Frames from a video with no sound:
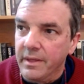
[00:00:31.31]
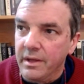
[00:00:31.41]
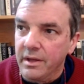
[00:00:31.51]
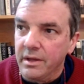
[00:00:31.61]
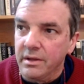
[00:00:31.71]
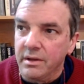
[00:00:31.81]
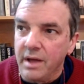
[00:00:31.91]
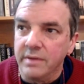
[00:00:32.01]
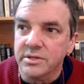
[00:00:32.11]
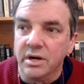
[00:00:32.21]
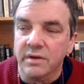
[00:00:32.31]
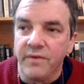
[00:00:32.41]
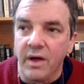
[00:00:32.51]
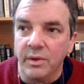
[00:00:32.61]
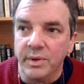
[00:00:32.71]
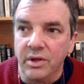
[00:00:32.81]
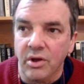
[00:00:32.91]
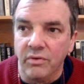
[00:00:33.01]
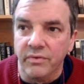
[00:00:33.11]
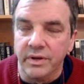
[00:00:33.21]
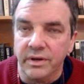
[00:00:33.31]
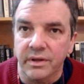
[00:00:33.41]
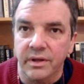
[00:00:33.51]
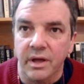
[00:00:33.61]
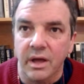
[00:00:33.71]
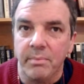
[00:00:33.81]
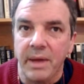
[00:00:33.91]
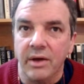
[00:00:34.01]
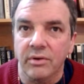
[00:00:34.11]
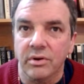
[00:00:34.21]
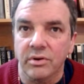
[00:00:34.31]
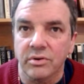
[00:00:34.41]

uh, I started following COVID about